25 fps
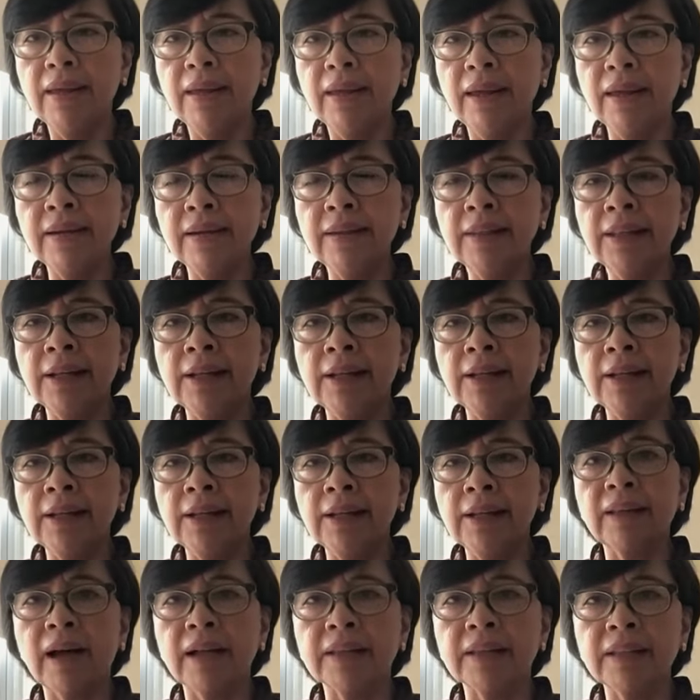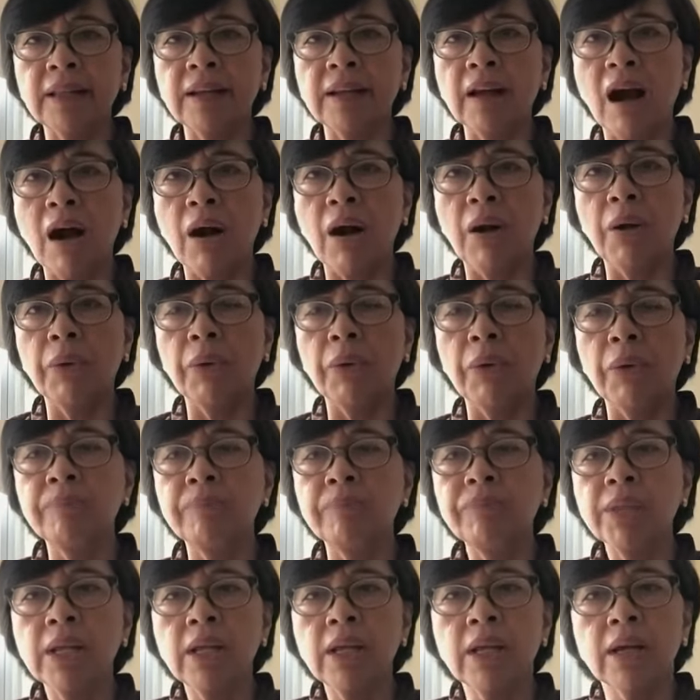anything like that, and how
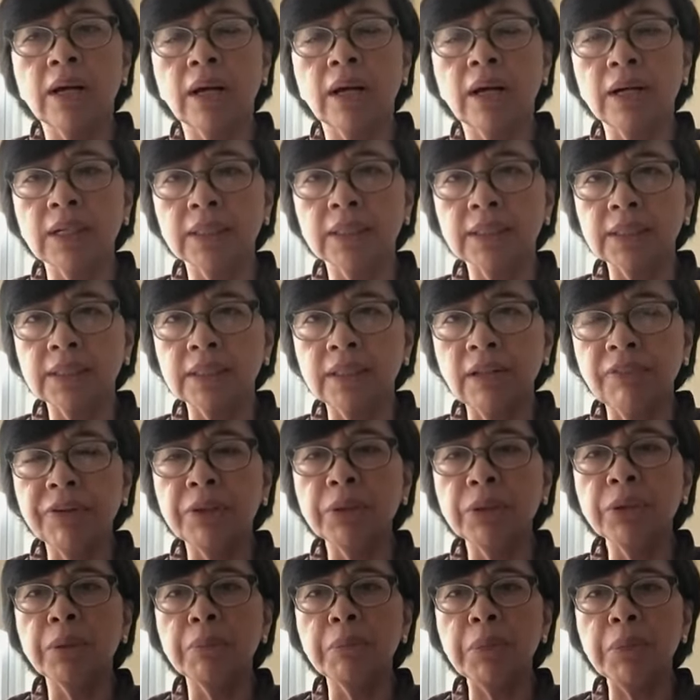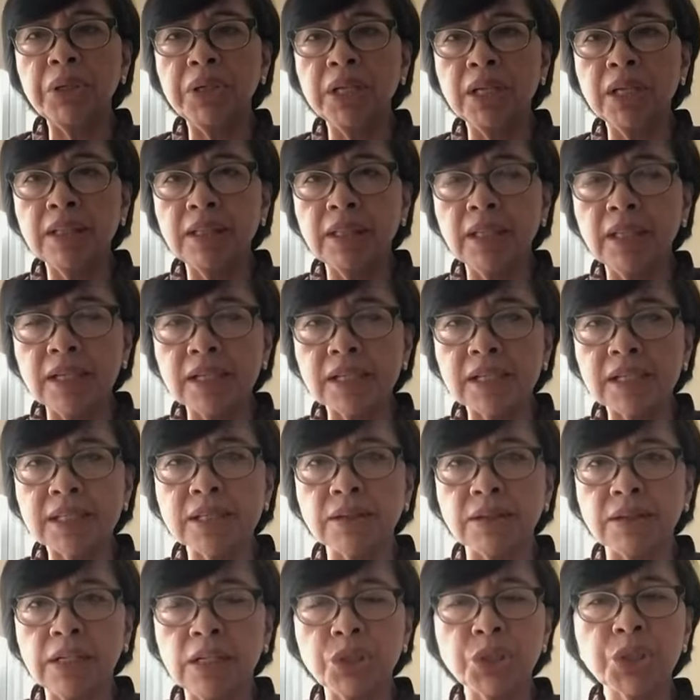Uh, the different communities,
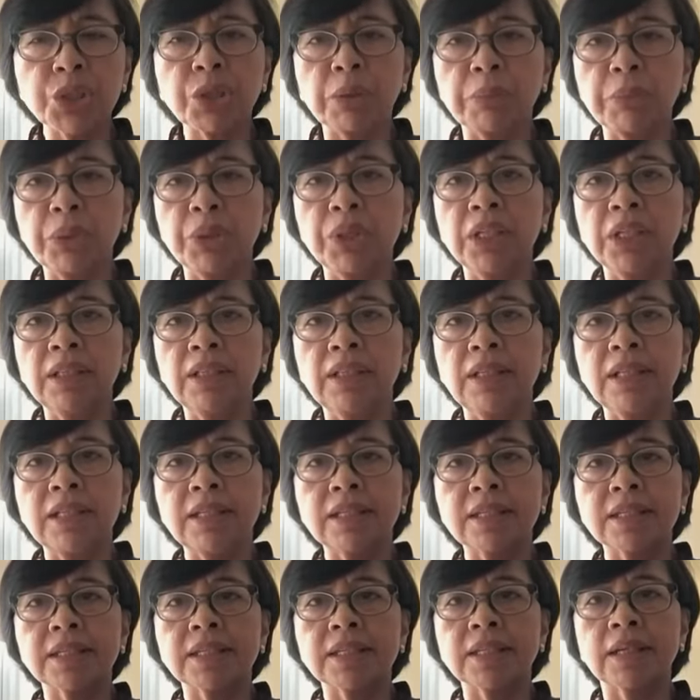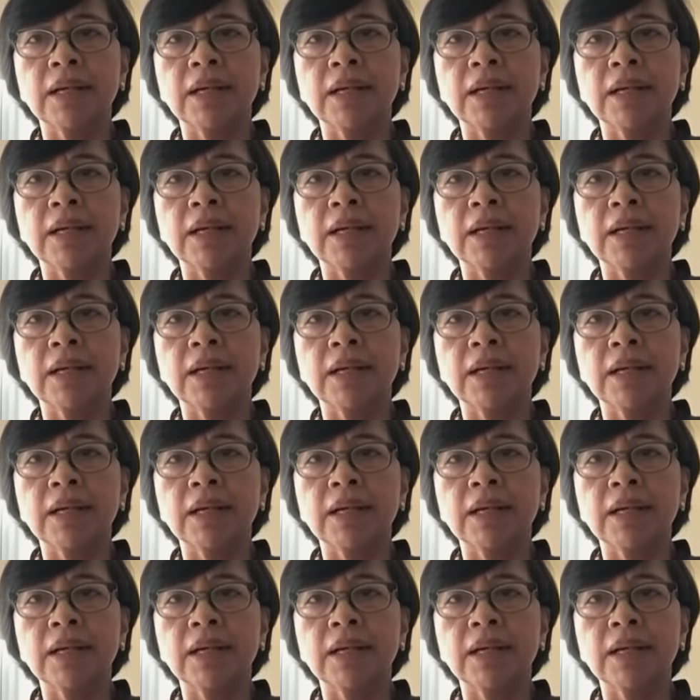religious communities,